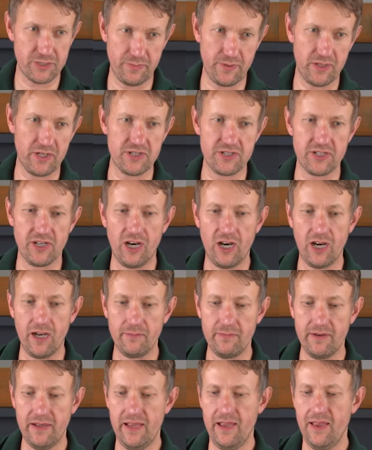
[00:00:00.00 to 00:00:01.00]
upon a
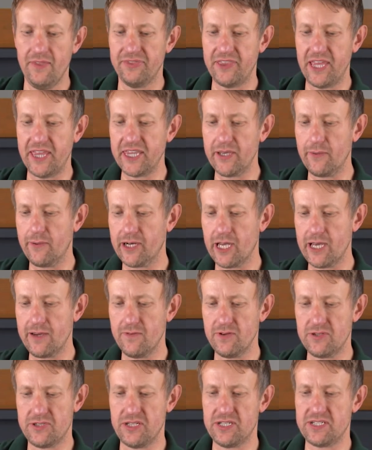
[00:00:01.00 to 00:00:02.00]
time. Then they went
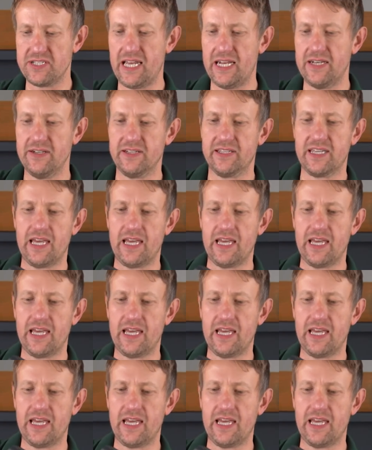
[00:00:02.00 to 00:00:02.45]
over to standard